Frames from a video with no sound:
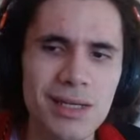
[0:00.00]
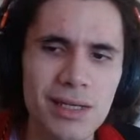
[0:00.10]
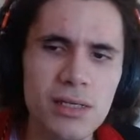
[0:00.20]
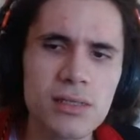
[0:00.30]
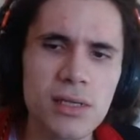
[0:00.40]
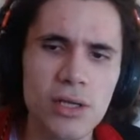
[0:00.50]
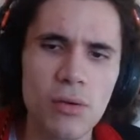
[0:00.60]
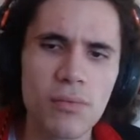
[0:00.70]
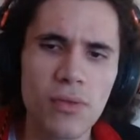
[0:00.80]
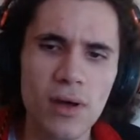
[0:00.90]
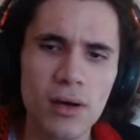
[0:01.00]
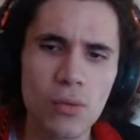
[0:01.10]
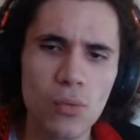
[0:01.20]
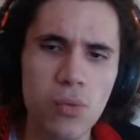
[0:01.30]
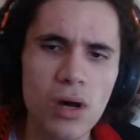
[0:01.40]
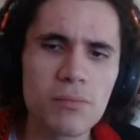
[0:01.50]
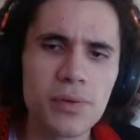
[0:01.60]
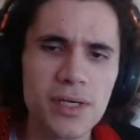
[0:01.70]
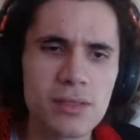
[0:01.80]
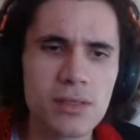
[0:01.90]
Easily up there. One
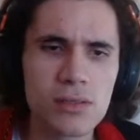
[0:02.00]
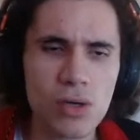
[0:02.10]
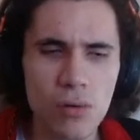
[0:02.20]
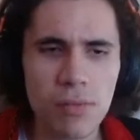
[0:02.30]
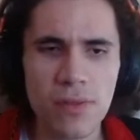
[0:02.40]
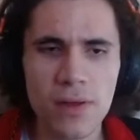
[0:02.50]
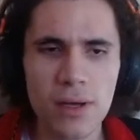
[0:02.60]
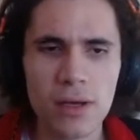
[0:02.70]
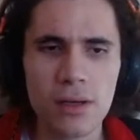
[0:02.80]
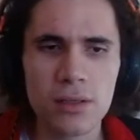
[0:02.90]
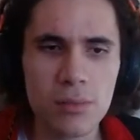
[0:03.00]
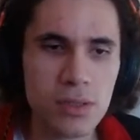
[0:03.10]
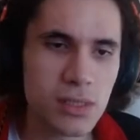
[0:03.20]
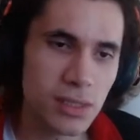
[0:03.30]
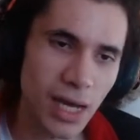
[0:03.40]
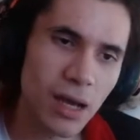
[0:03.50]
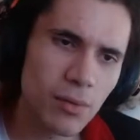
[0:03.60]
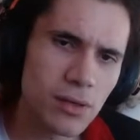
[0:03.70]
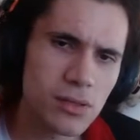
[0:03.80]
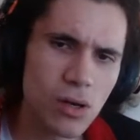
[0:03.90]
Piece is up there, Kimetsu no
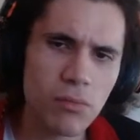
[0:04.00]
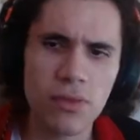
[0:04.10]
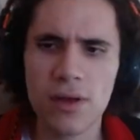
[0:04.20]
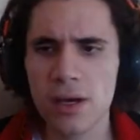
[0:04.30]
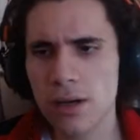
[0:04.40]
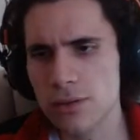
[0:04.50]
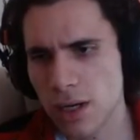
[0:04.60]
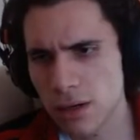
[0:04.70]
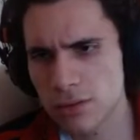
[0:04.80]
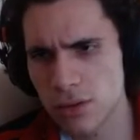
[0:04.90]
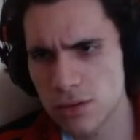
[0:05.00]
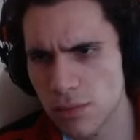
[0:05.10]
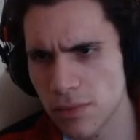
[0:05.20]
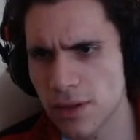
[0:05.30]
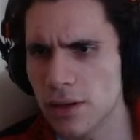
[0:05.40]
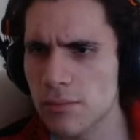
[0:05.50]
Yaiba is up there, Naruto is up there,